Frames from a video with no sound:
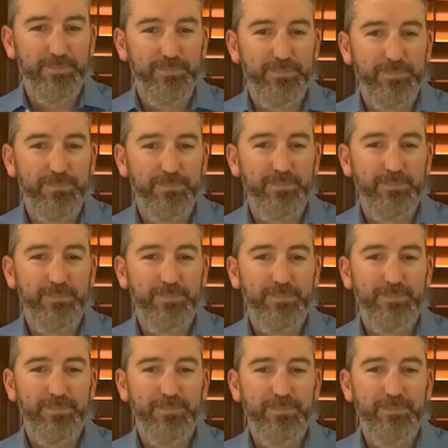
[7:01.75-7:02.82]

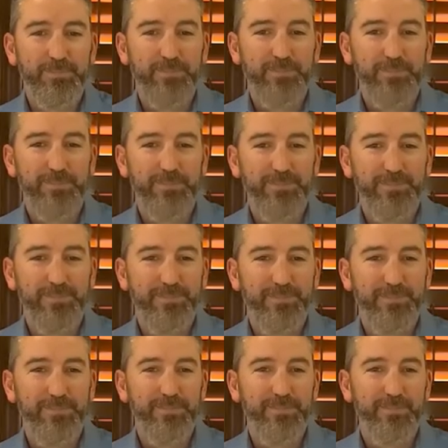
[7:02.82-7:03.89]

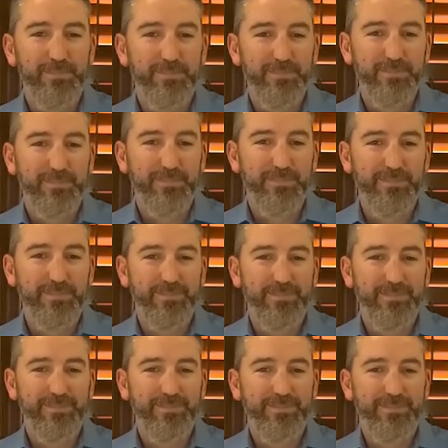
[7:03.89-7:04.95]

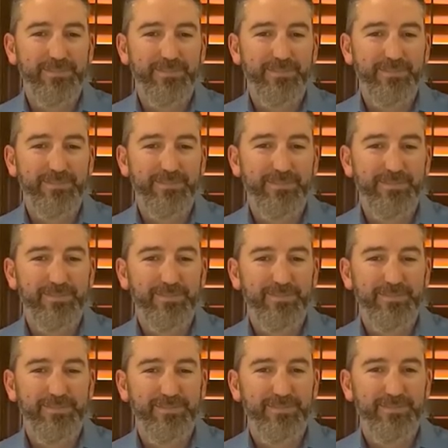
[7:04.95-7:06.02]

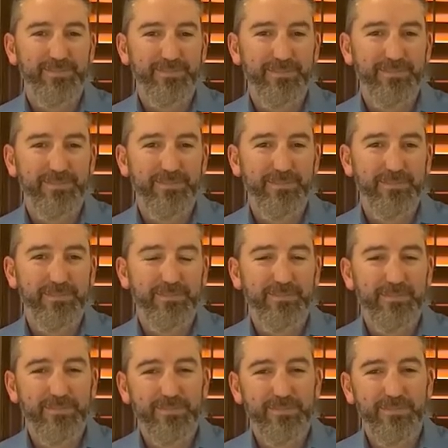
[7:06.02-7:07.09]

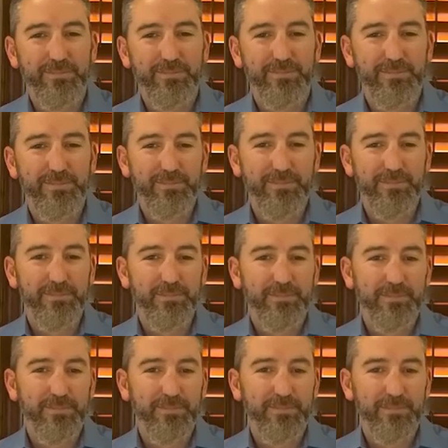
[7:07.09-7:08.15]

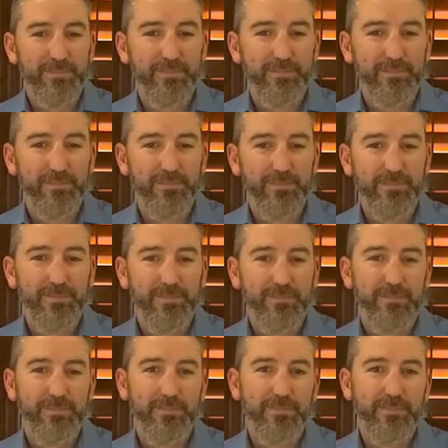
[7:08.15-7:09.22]

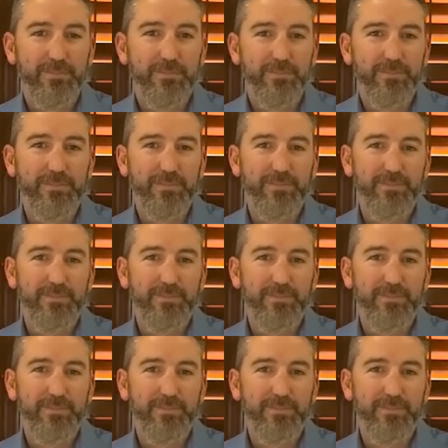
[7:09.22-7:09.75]
No words are spoken by the person on screen.